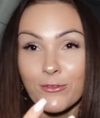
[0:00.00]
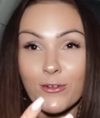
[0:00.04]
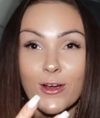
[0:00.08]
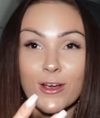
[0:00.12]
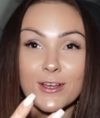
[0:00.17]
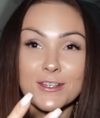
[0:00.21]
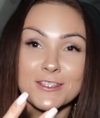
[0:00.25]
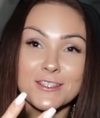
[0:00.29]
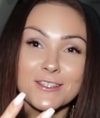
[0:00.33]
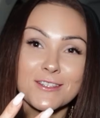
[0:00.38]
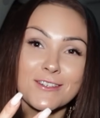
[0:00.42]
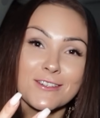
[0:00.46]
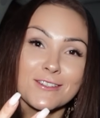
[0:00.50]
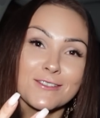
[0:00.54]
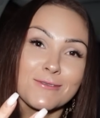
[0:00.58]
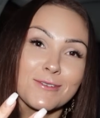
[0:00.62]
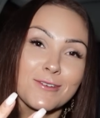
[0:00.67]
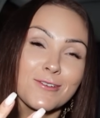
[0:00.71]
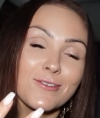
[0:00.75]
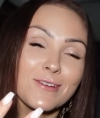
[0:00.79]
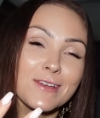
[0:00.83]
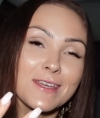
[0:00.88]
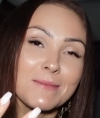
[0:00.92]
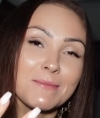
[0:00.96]
thrust, because we've
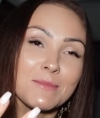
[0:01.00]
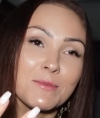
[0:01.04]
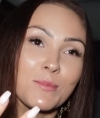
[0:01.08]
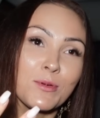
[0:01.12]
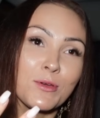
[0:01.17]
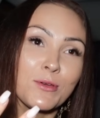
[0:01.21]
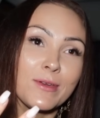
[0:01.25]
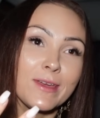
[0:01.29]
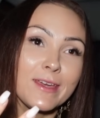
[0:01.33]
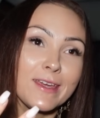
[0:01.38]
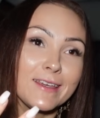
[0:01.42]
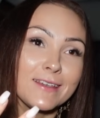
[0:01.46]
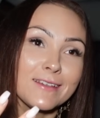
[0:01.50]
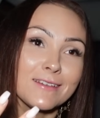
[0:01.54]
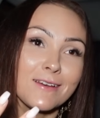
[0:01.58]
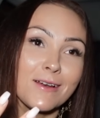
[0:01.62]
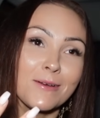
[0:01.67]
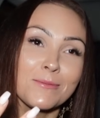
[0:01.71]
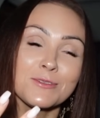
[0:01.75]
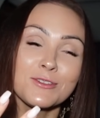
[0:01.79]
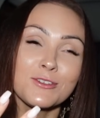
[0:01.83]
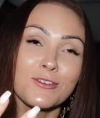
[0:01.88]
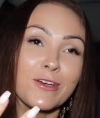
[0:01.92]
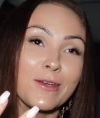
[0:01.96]
got to keep the booty.
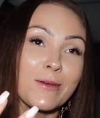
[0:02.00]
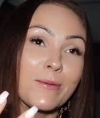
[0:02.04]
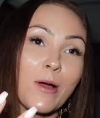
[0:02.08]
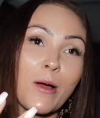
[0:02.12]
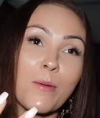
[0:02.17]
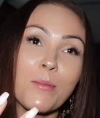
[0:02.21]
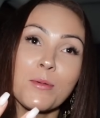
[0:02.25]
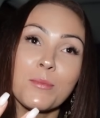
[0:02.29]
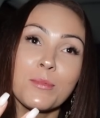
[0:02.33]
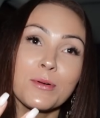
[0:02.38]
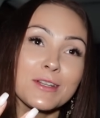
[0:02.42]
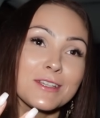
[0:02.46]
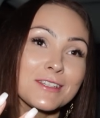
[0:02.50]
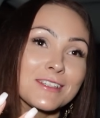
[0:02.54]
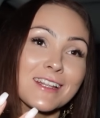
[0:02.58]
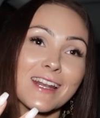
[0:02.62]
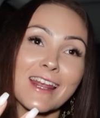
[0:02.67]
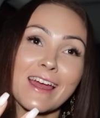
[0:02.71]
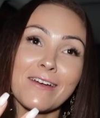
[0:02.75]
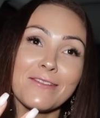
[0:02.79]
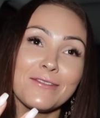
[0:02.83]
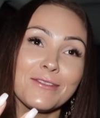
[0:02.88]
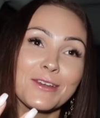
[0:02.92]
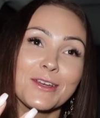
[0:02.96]
I'm sorry, my upper body's going
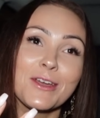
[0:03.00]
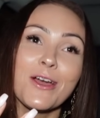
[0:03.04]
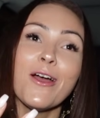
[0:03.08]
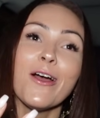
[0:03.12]
to have to go.